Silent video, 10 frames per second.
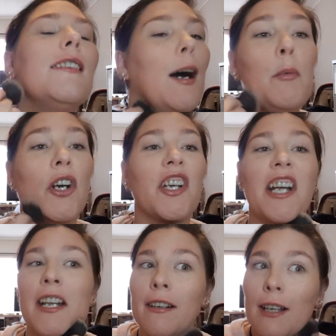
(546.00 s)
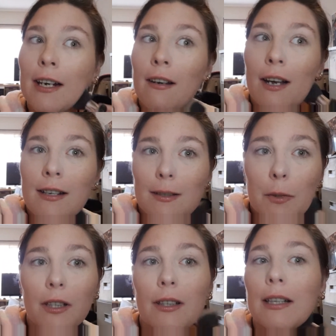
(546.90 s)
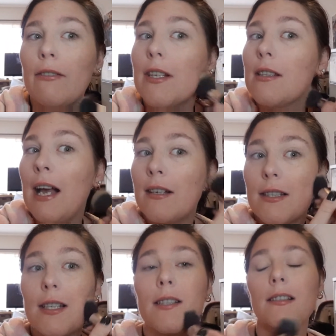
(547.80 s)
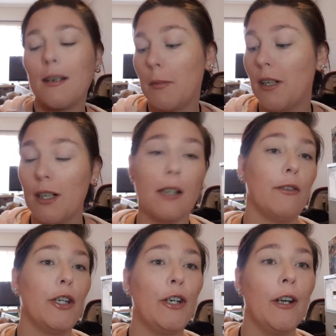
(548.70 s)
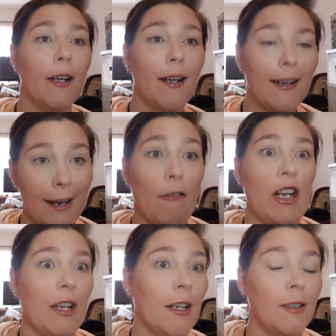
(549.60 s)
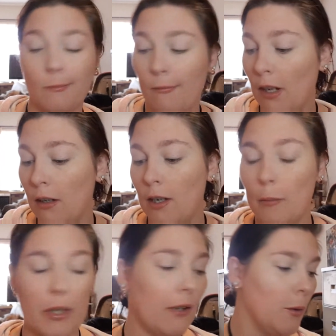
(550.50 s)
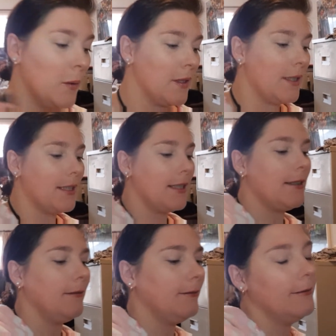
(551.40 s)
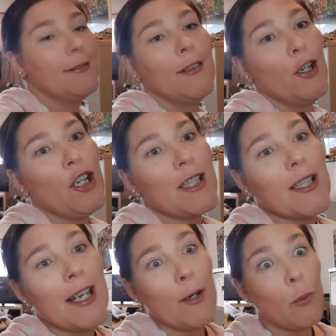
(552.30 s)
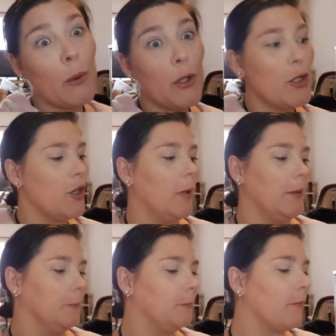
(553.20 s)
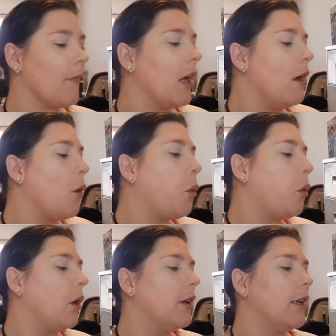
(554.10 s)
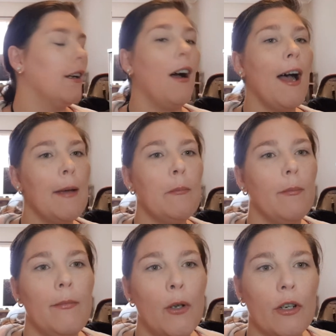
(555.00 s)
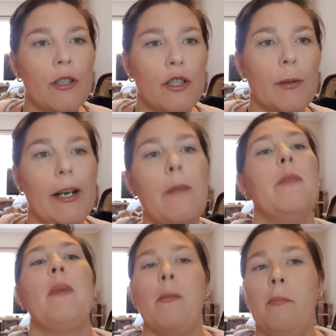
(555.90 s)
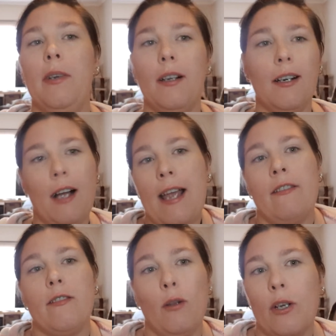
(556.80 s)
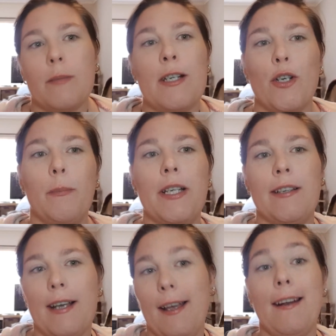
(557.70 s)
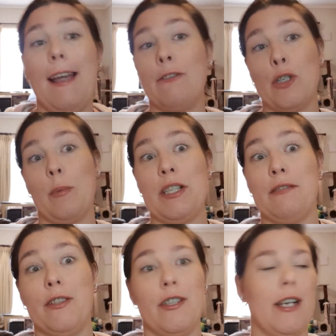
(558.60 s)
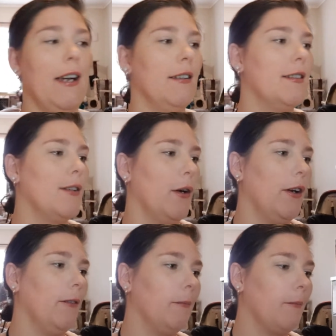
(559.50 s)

I'm not going to edit that out, guys. I'm going to leave this as is. I'm going to give you everything because who doesn't like a real YouTuber? I'm not a YouTuber. I'm a mum. I lost my job Monday and I have a job interview today, so it's